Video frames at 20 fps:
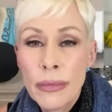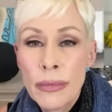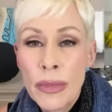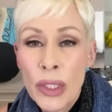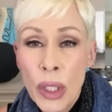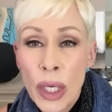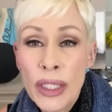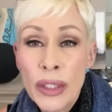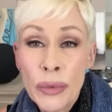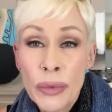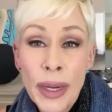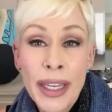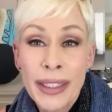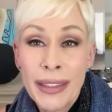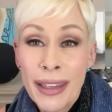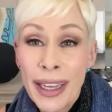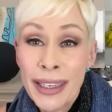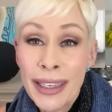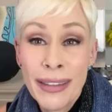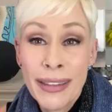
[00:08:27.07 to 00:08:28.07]
So that's right.
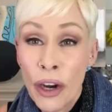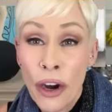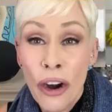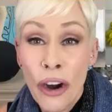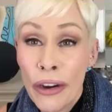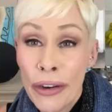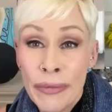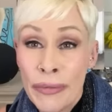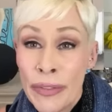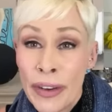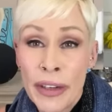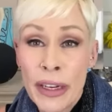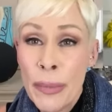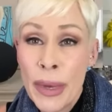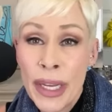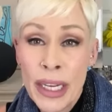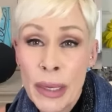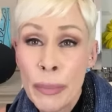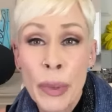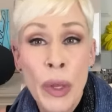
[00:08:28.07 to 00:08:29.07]
Like, there aren't very
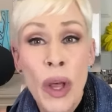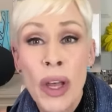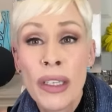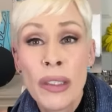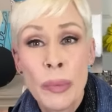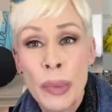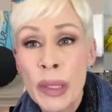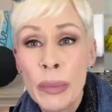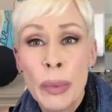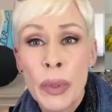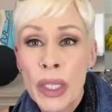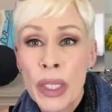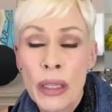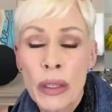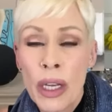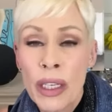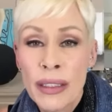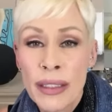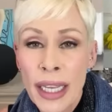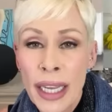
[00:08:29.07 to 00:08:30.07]
many blonde people in
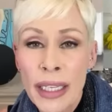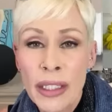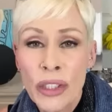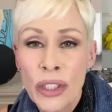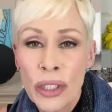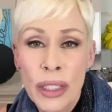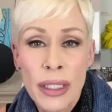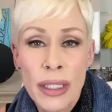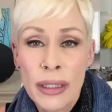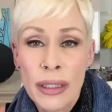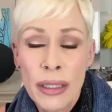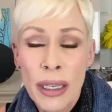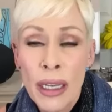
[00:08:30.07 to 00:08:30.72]
Los Angeles.